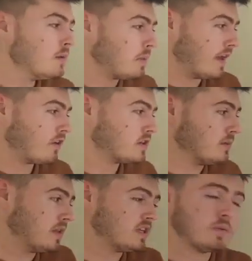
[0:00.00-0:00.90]
But there are
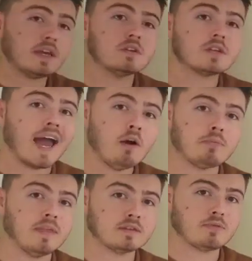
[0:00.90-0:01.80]
some things we can do to
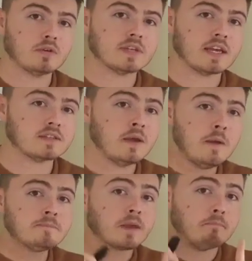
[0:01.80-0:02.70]
help this process.
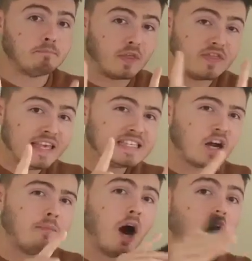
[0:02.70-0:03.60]
But these
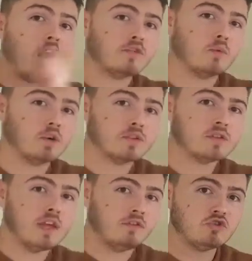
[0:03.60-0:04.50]
come
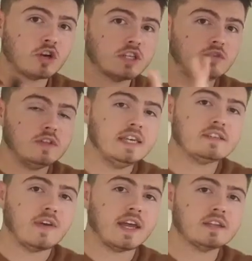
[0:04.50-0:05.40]
afterwards. If you try to do
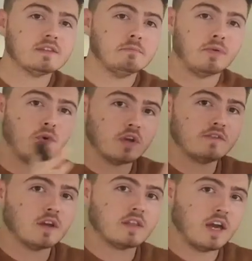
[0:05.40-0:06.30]
these things before
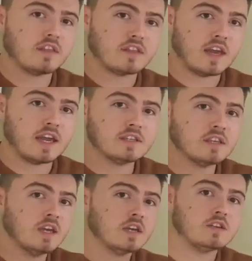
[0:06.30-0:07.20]
you've done the other things,
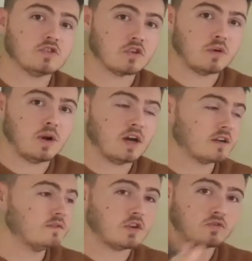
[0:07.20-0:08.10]
it's not gonna
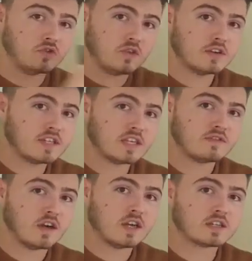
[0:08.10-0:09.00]
work. So do those things
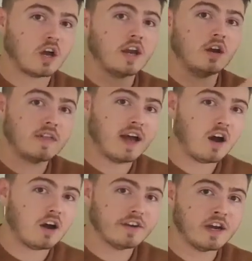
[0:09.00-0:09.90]
first. I know they're
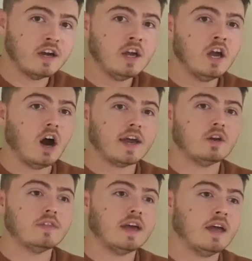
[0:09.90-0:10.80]
harder. I
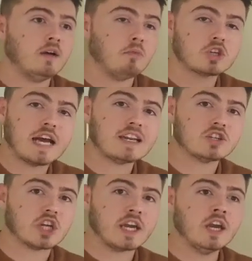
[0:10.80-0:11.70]
know they're more
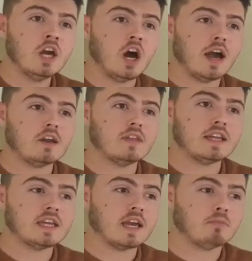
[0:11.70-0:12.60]
challenging. I know
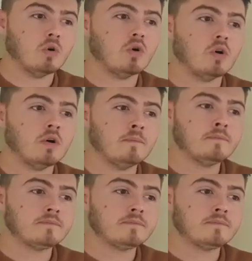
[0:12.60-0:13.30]
they take more